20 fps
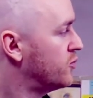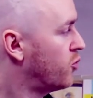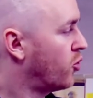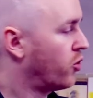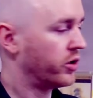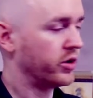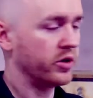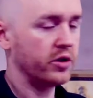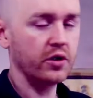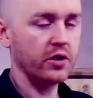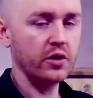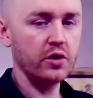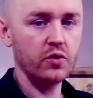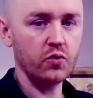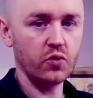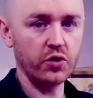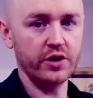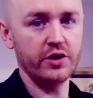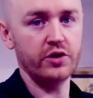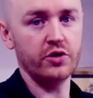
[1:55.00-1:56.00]
point,
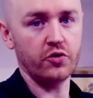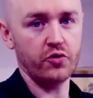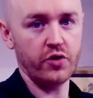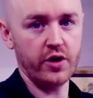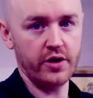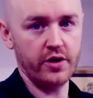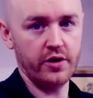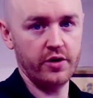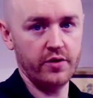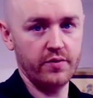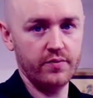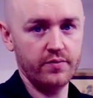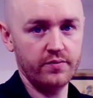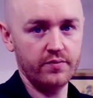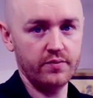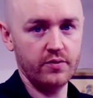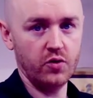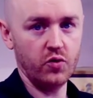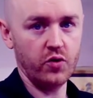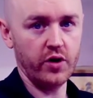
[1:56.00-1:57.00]
we're integrated.
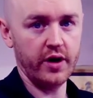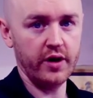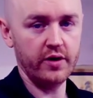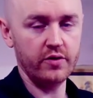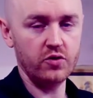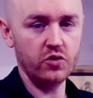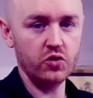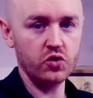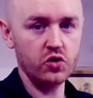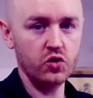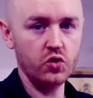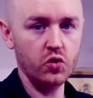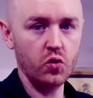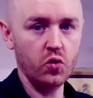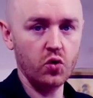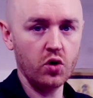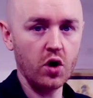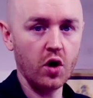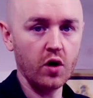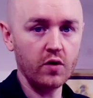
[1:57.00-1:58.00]
Okay, there's
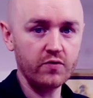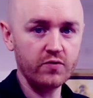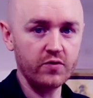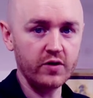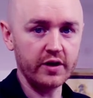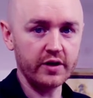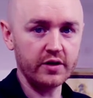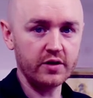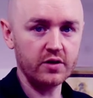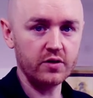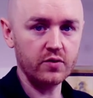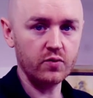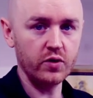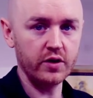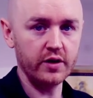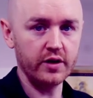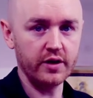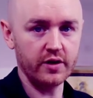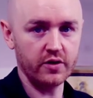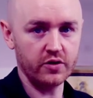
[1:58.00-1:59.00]
no conflict
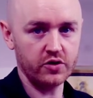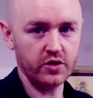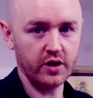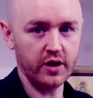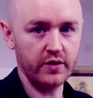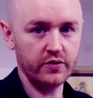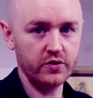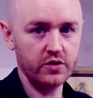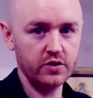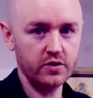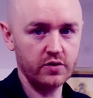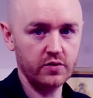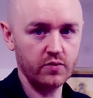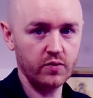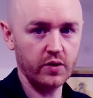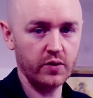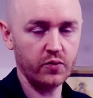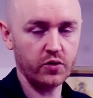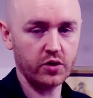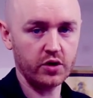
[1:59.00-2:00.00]
within ourselves
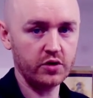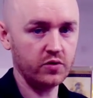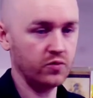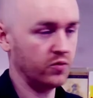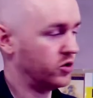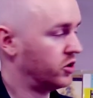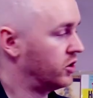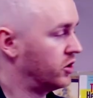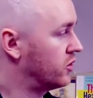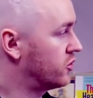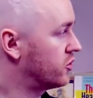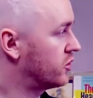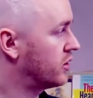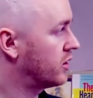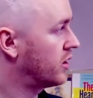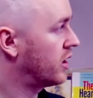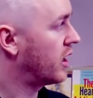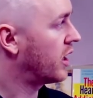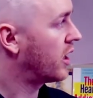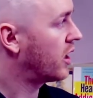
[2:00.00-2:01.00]
when we're children.
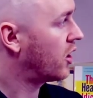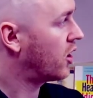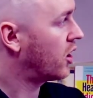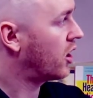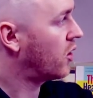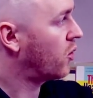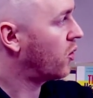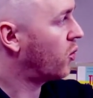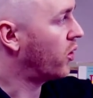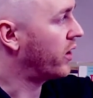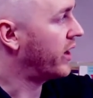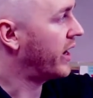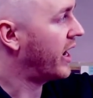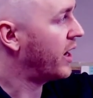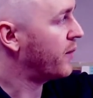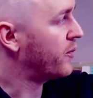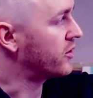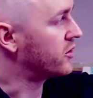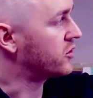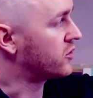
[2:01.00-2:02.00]
What
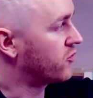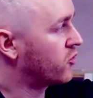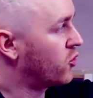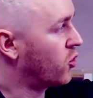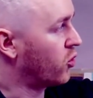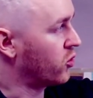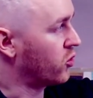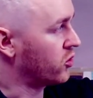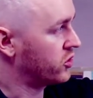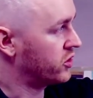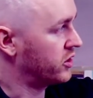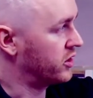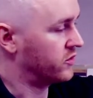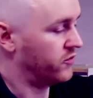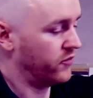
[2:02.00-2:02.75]
happens, of course, is